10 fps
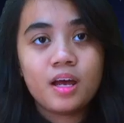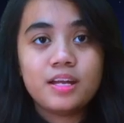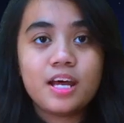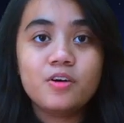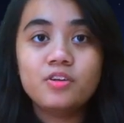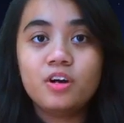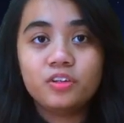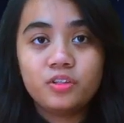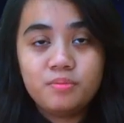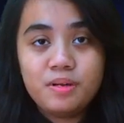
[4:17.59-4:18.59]
Now, the
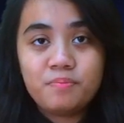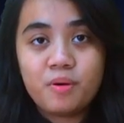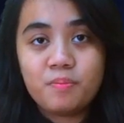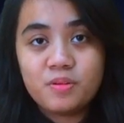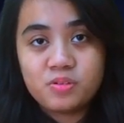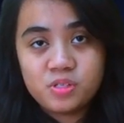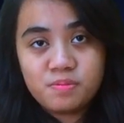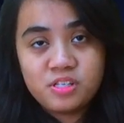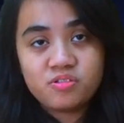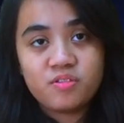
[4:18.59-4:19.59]
ultimate problem to
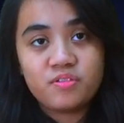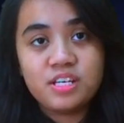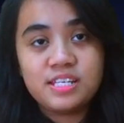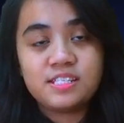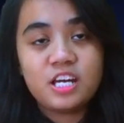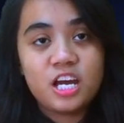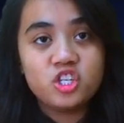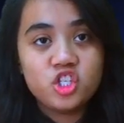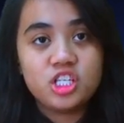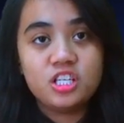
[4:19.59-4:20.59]
space travel is the
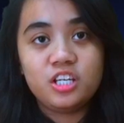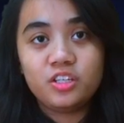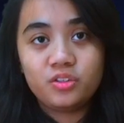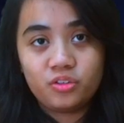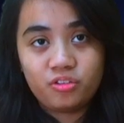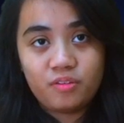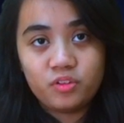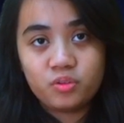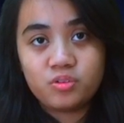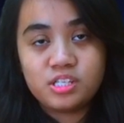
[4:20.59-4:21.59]
energy needed to
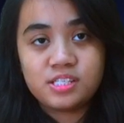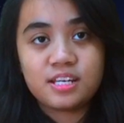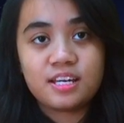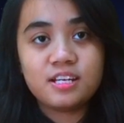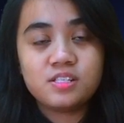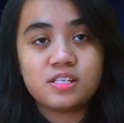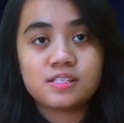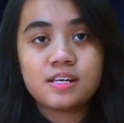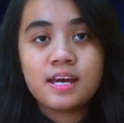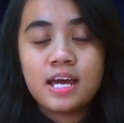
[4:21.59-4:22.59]
travel to distant
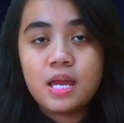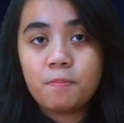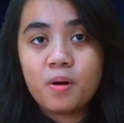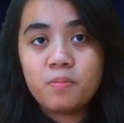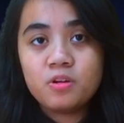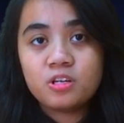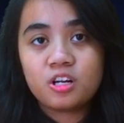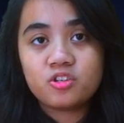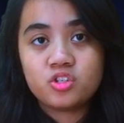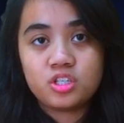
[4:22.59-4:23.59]
galaxies. In popular
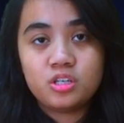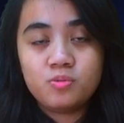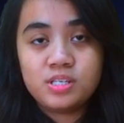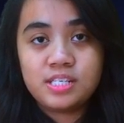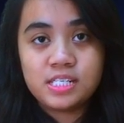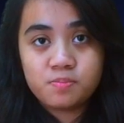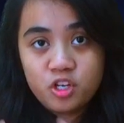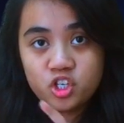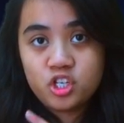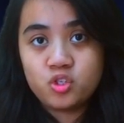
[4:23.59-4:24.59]
culture, we see
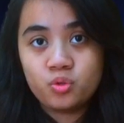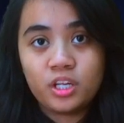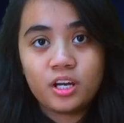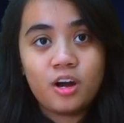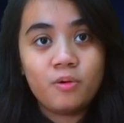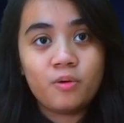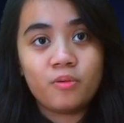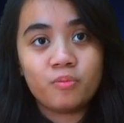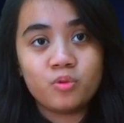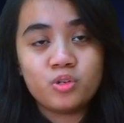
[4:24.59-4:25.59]
spaceships shooting out of